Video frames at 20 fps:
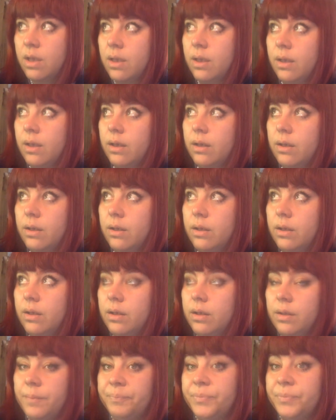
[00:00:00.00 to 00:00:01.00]

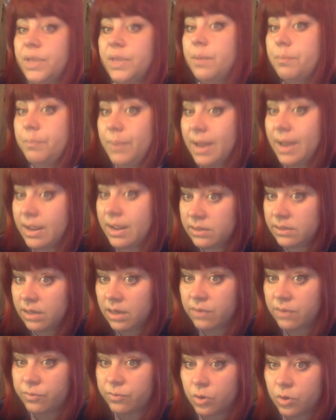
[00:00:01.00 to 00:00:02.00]
uh,
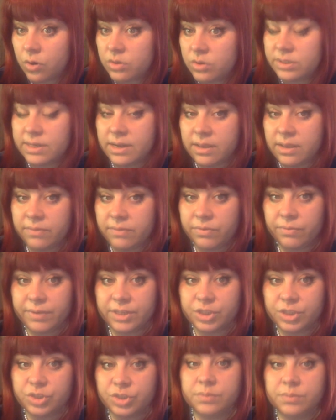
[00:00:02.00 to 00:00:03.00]
planting, of course, leafy
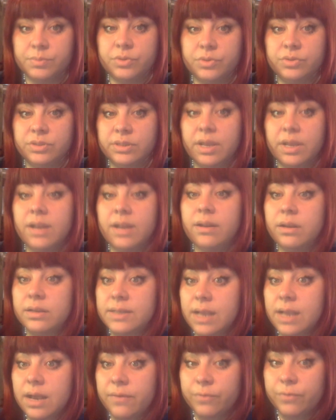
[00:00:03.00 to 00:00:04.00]
vegetables, and
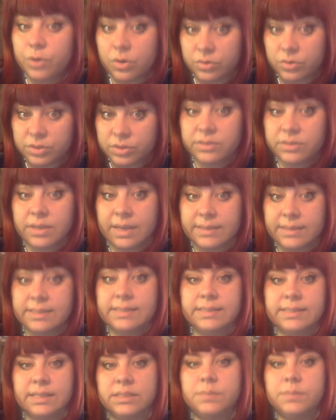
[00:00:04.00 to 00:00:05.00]
of course, as I
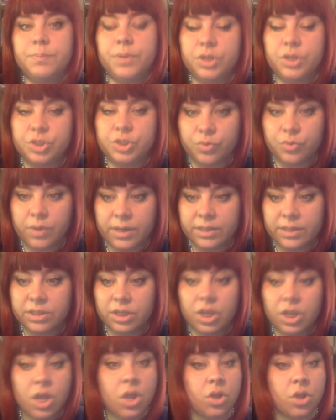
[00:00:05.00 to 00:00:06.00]
said,
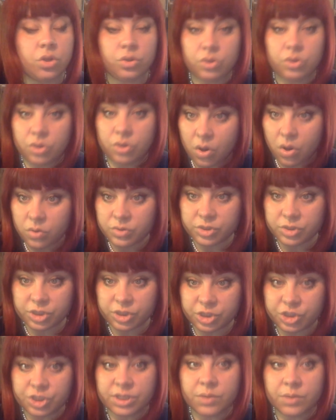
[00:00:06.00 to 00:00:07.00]
spirituality. No
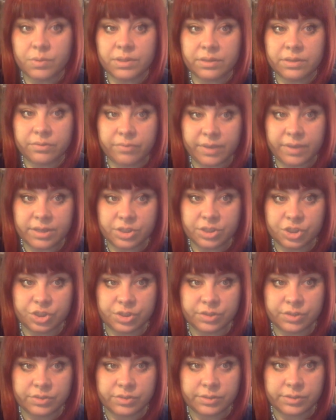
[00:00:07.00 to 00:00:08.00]
surgical
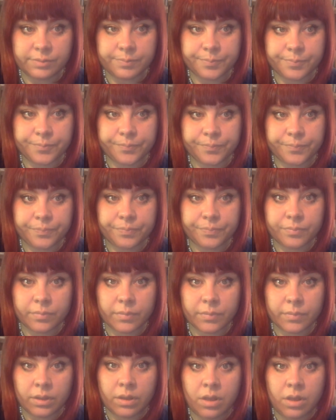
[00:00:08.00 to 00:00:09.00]
interventions.
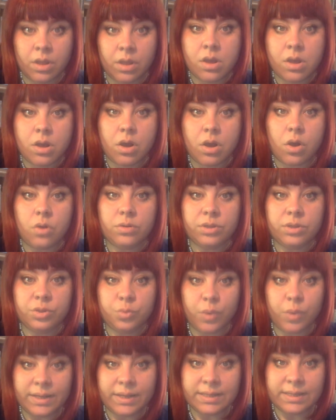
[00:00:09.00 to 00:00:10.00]
On the
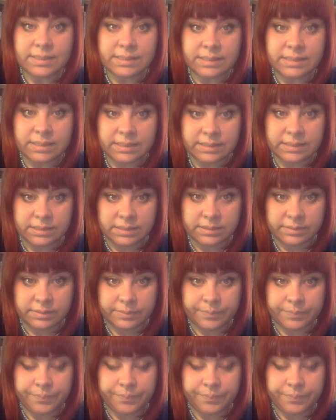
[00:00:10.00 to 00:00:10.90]
26th,